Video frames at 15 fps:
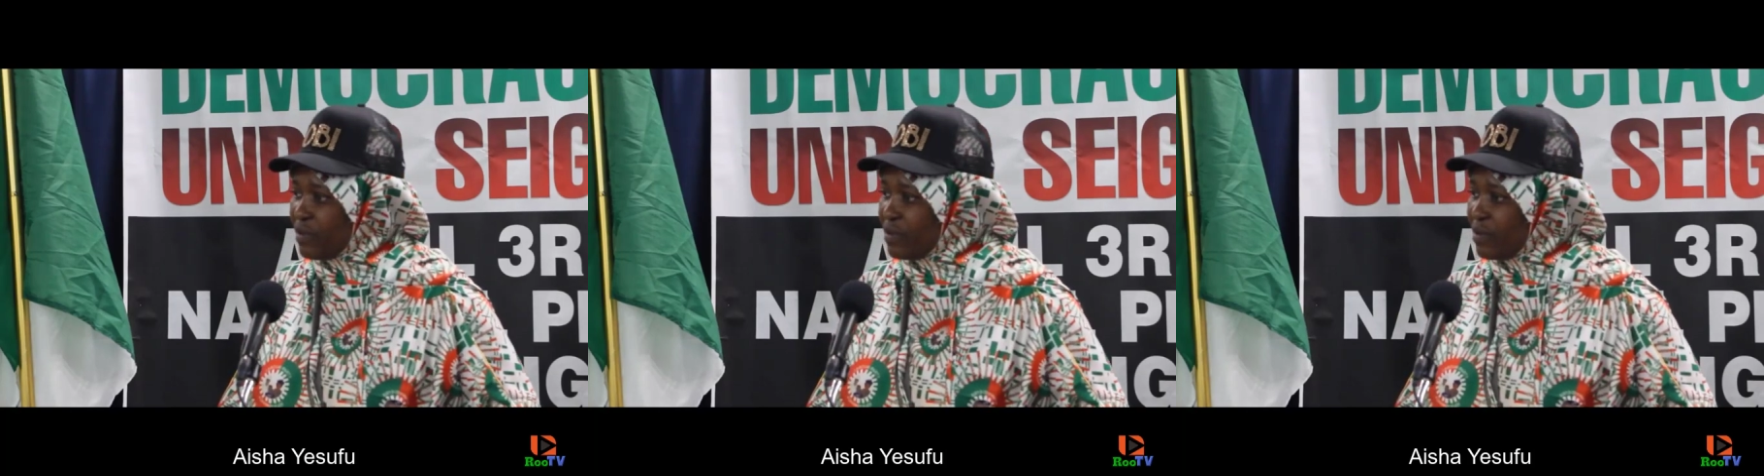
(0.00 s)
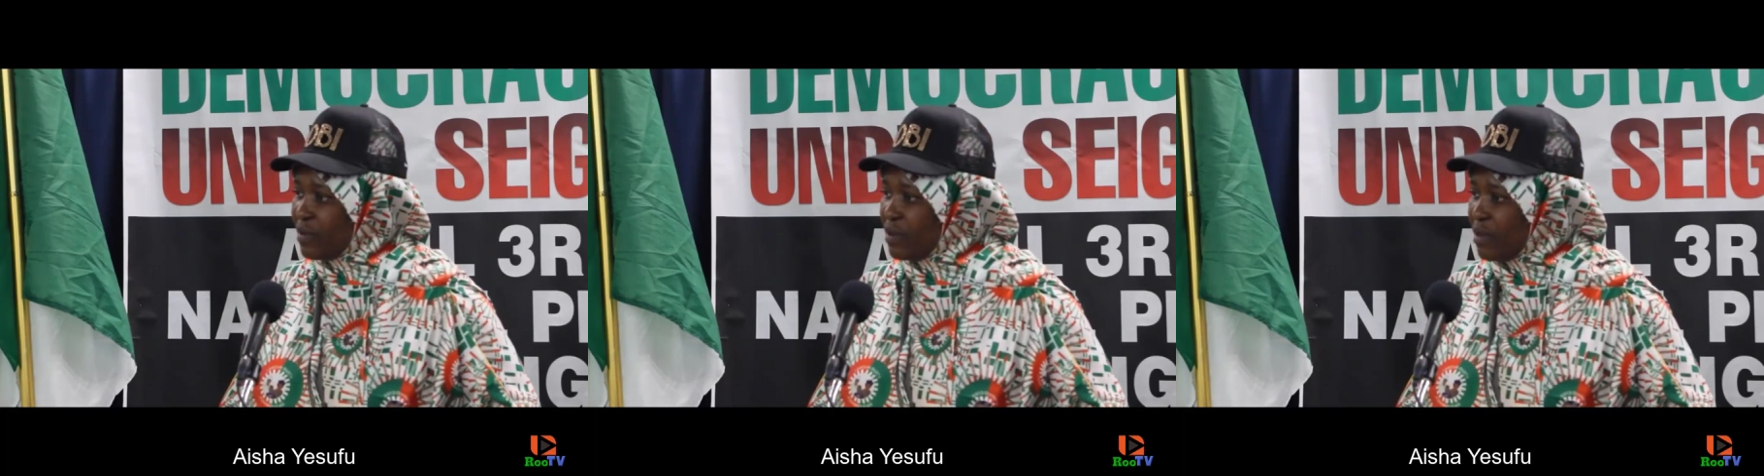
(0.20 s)

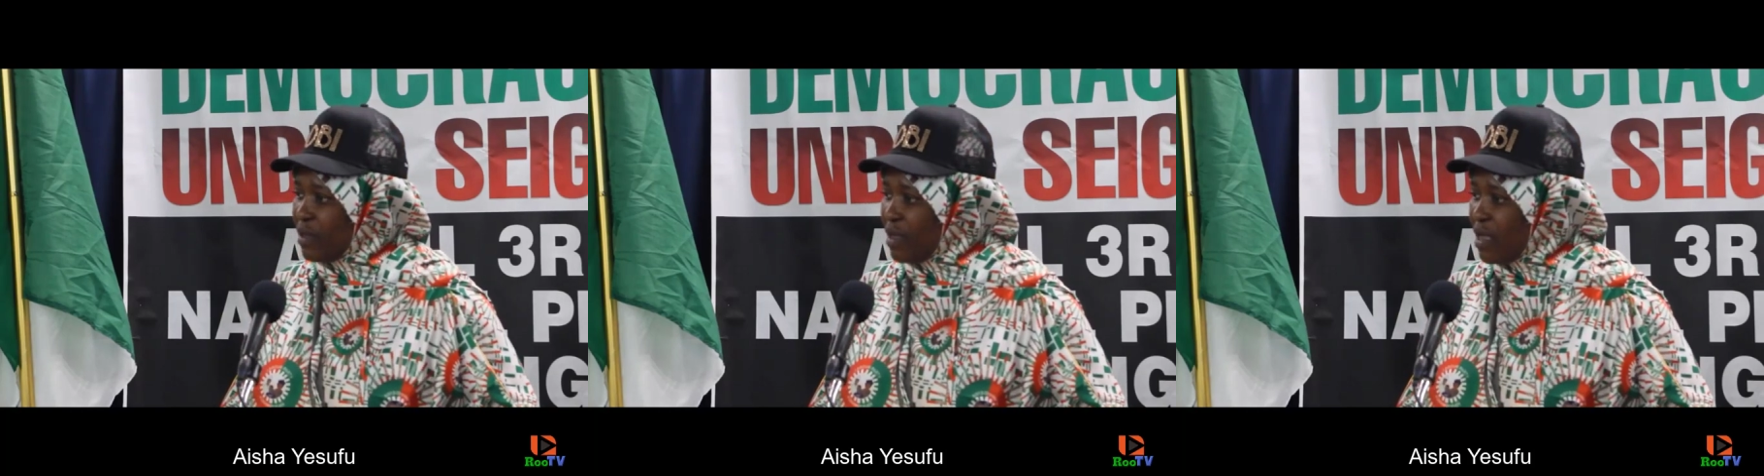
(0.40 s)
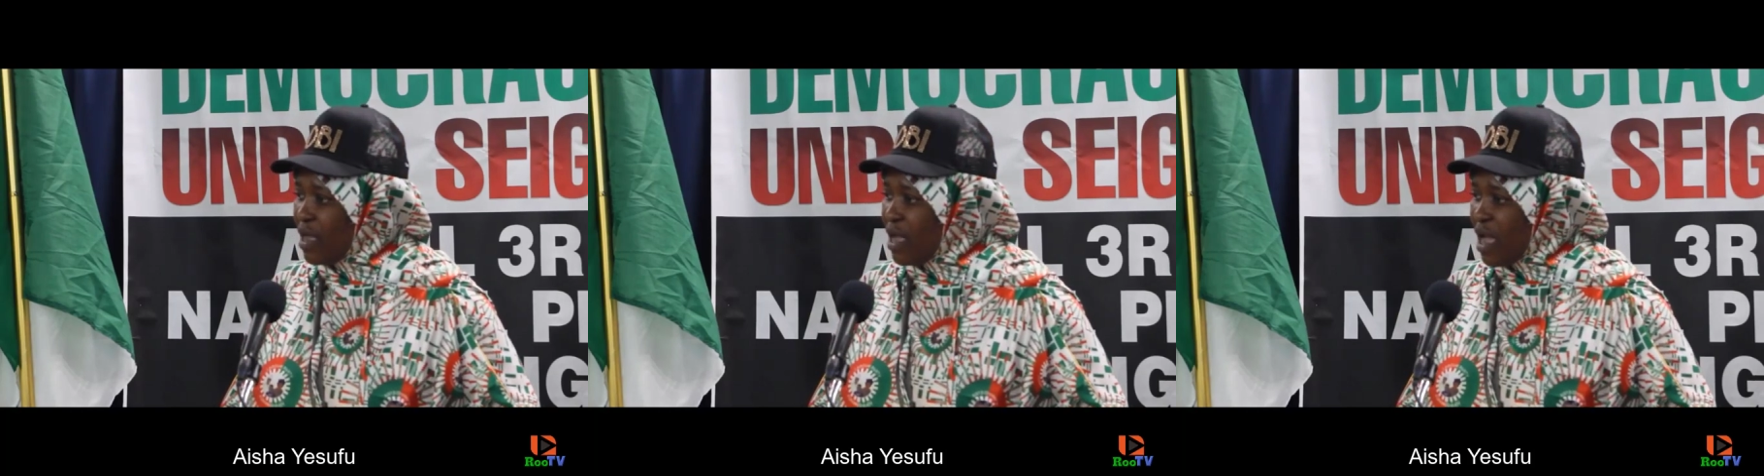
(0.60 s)
Yes.
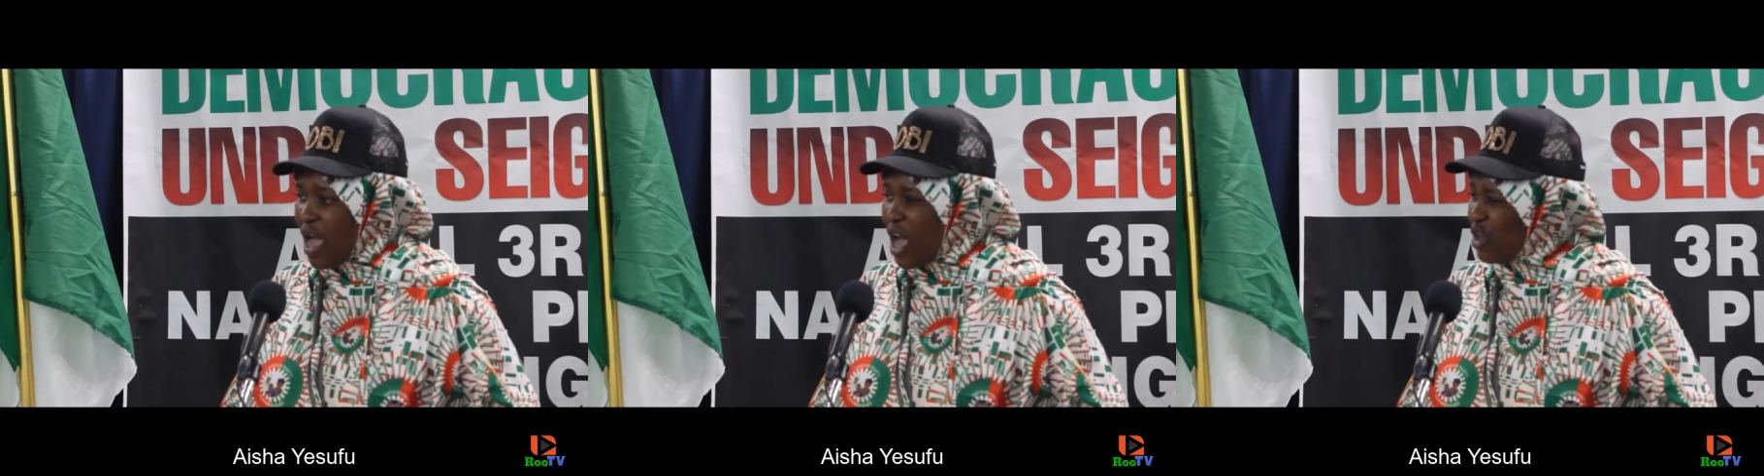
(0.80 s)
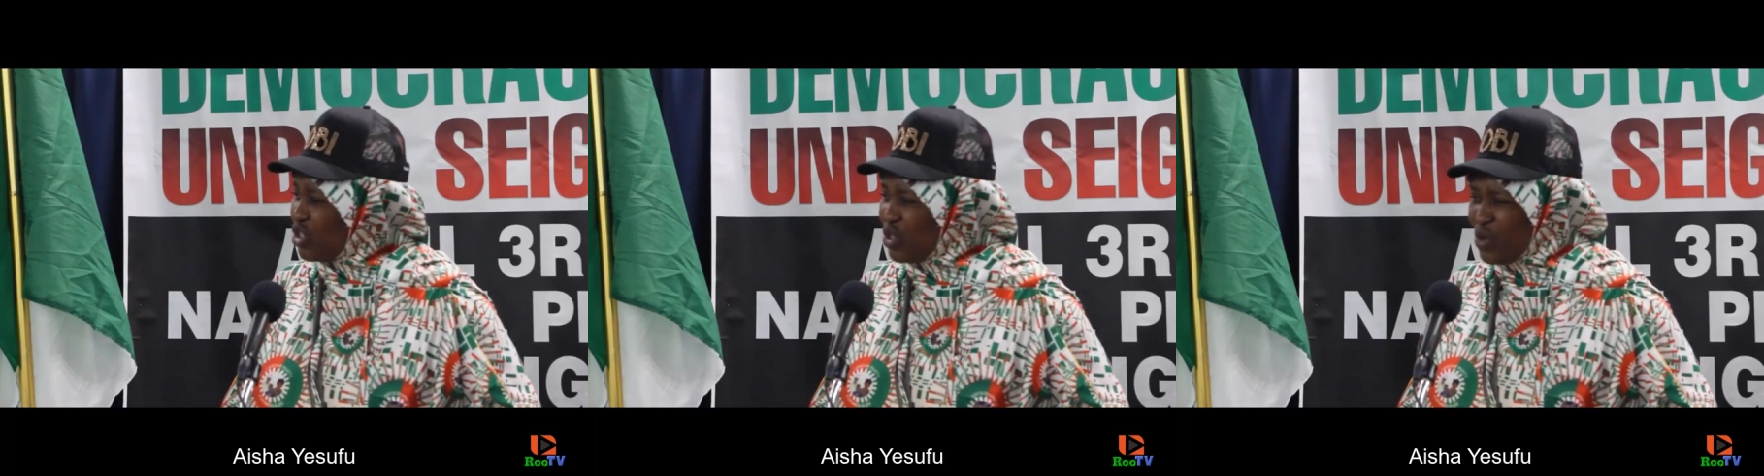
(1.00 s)

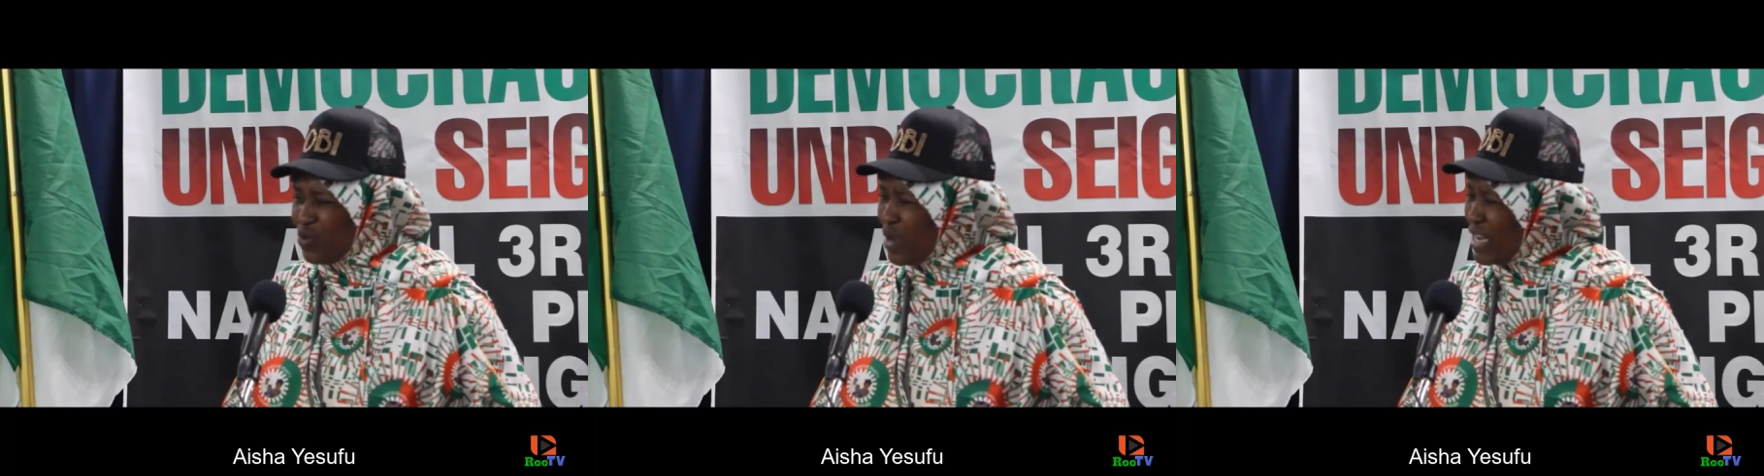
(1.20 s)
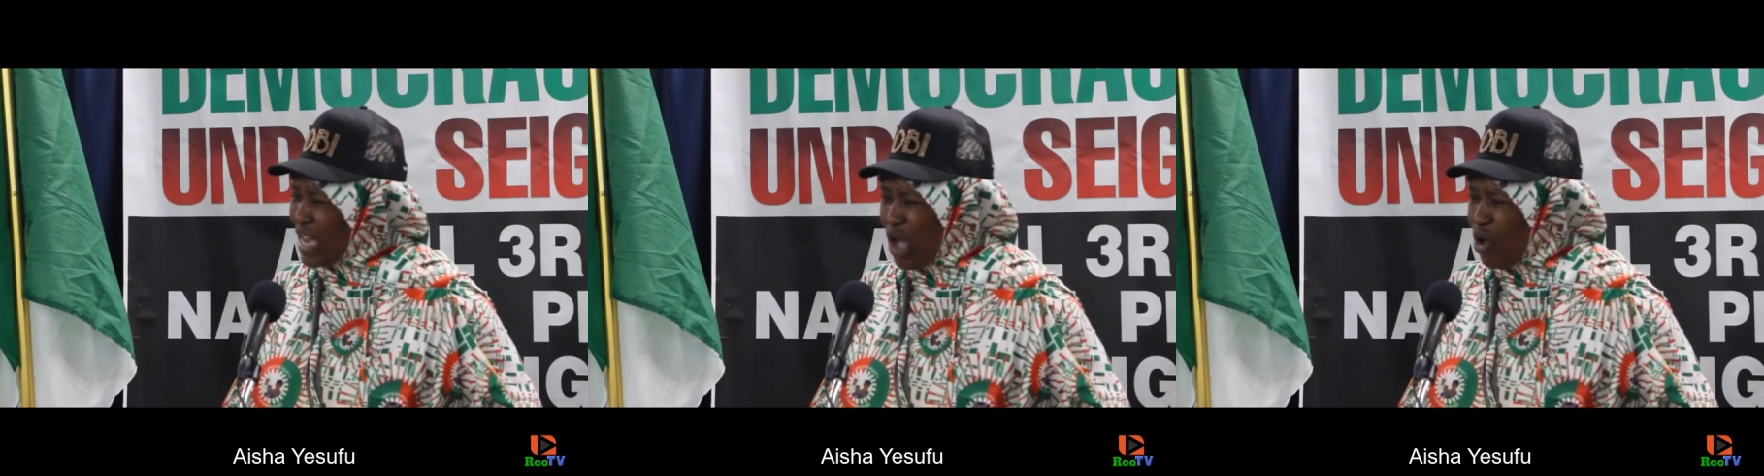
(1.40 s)
Our
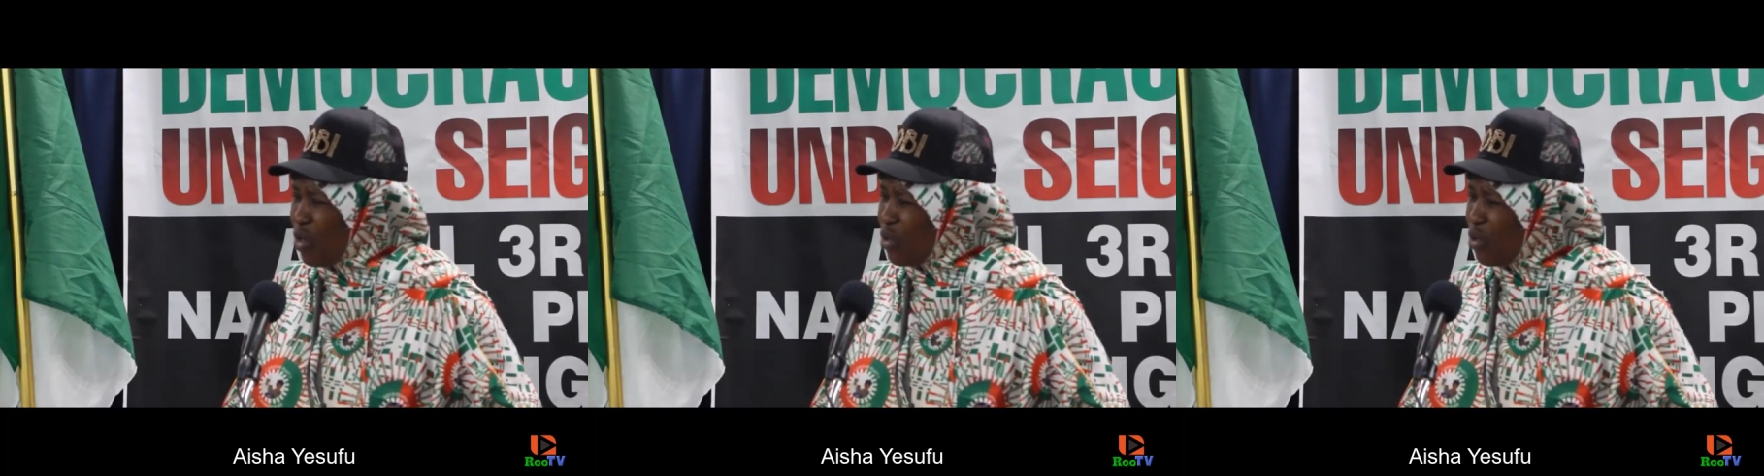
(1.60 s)
children are